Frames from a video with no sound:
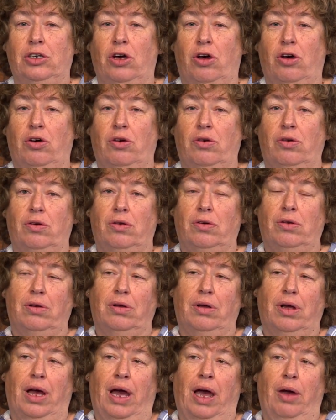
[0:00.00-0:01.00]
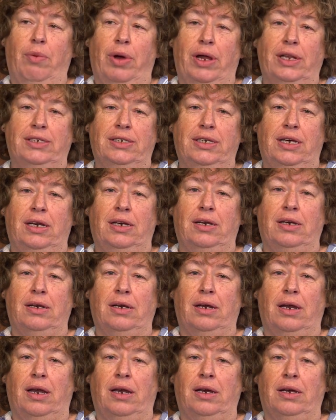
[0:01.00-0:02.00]
So I went in
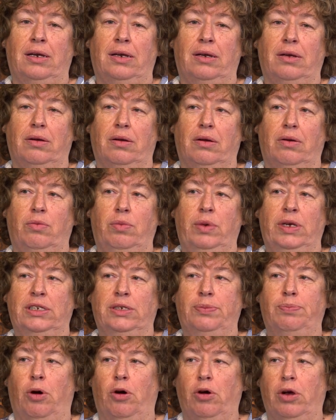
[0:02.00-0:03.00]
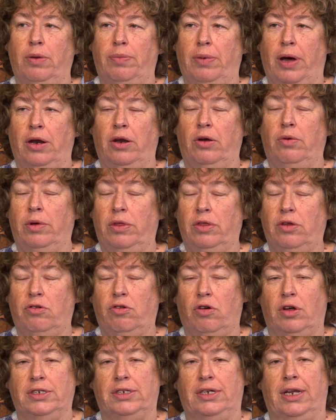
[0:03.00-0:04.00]
and we spoke about it with the
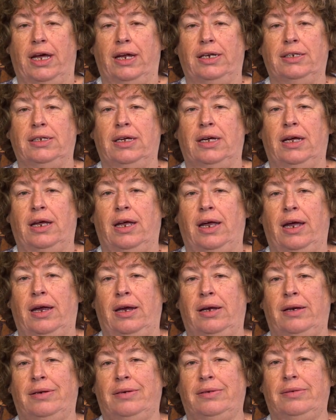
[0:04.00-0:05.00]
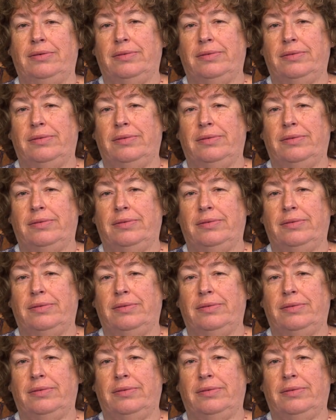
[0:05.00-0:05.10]
translator, and